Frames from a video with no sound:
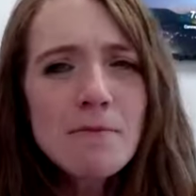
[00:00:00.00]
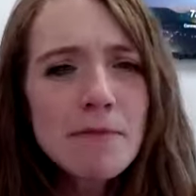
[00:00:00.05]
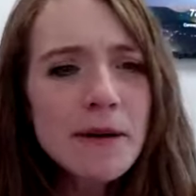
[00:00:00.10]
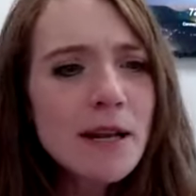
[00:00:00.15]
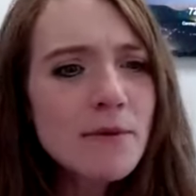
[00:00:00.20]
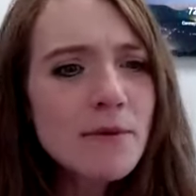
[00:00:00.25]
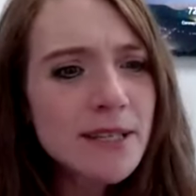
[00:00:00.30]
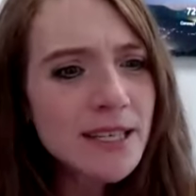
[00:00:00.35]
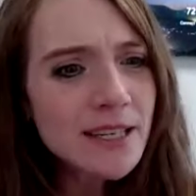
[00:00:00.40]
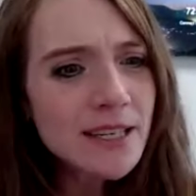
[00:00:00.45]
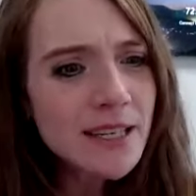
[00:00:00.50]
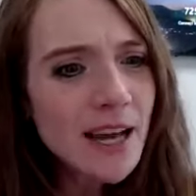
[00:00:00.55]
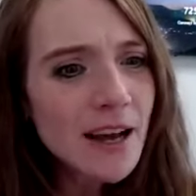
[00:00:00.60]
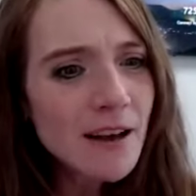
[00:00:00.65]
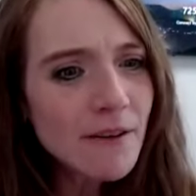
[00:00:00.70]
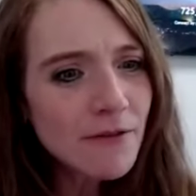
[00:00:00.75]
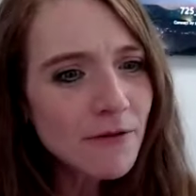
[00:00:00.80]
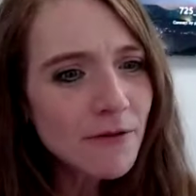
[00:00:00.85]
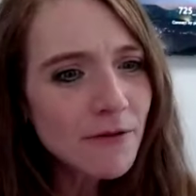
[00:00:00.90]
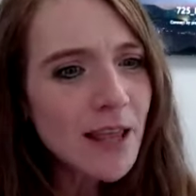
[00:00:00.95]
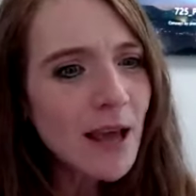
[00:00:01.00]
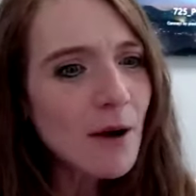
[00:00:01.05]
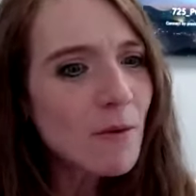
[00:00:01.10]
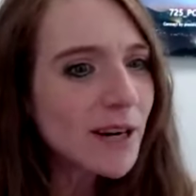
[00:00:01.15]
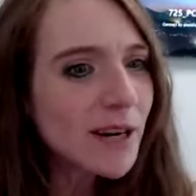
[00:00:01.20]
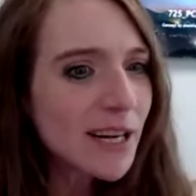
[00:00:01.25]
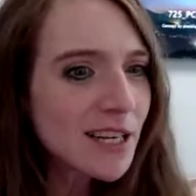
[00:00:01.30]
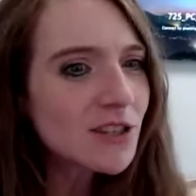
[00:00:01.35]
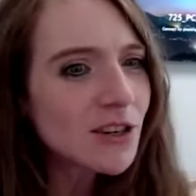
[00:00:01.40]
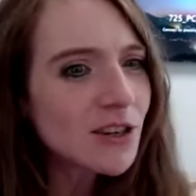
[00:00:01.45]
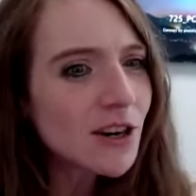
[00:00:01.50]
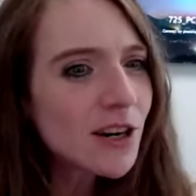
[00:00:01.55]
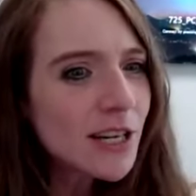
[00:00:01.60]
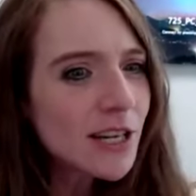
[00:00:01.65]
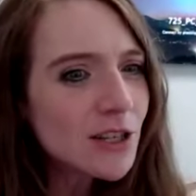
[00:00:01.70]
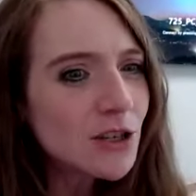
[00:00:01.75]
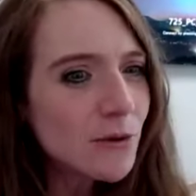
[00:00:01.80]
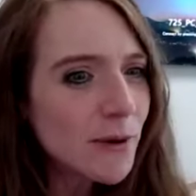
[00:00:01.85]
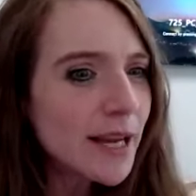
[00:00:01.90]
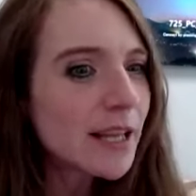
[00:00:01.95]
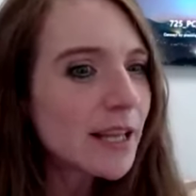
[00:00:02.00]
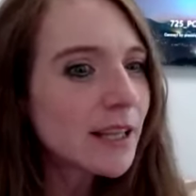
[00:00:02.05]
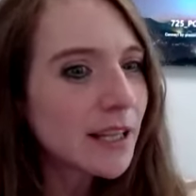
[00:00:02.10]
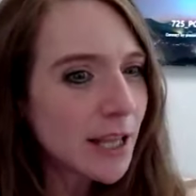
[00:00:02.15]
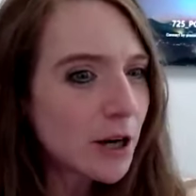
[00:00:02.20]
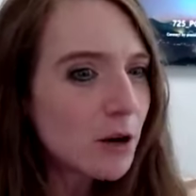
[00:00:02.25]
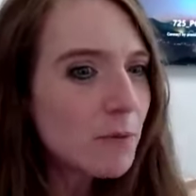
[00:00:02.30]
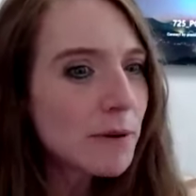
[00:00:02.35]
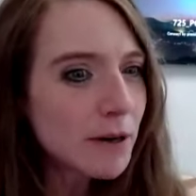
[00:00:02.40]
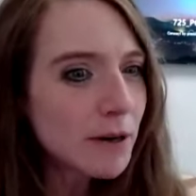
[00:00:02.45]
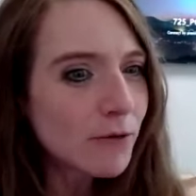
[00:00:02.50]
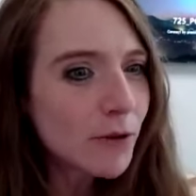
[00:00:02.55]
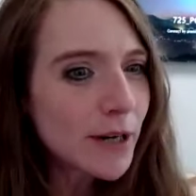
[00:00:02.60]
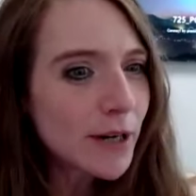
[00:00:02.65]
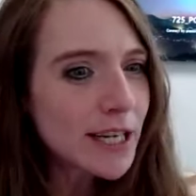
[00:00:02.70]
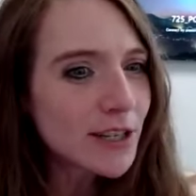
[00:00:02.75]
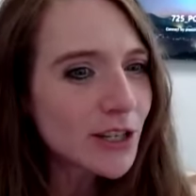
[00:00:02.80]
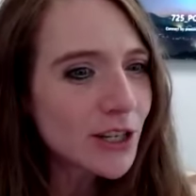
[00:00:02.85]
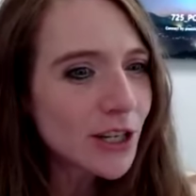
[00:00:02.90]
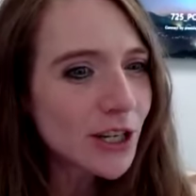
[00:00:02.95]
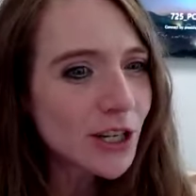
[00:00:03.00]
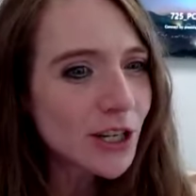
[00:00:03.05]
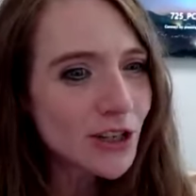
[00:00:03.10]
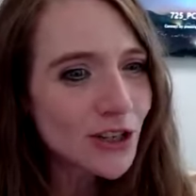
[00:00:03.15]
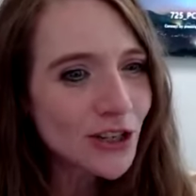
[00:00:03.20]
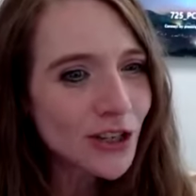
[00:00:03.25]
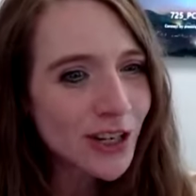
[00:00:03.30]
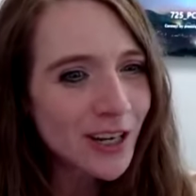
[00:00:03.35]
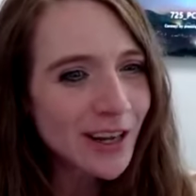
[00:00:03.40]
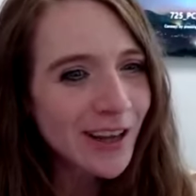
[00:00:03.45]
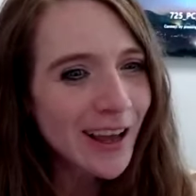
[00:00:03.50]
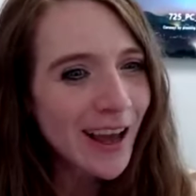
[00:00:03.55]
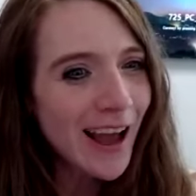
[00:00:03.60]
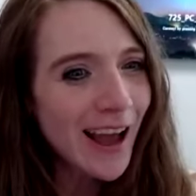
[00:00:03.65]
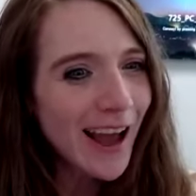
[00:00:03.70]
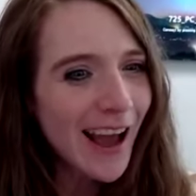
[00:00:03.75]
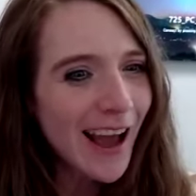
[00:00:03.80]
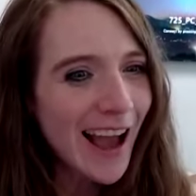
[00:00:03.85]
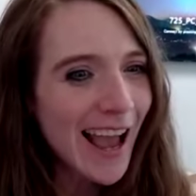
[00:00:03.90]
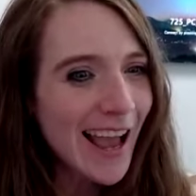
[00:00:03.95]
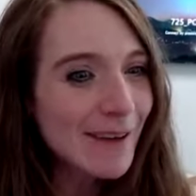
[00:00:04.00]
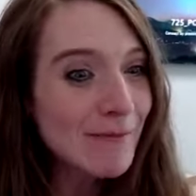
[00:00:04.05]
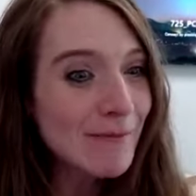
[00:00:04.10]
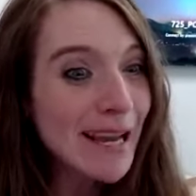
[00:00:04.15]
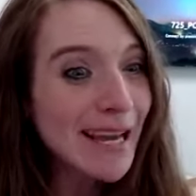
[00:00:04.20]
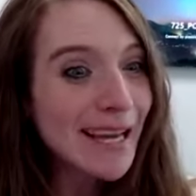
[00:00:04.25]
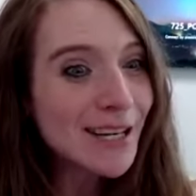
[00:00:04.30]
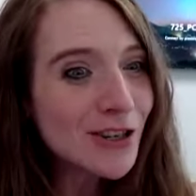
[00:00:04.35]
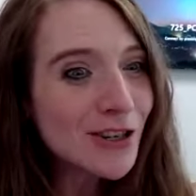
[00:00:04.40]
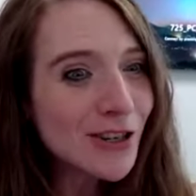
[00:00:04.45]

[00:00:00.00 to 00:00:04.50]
But it was enough that when I started doing a little bit of research, I had my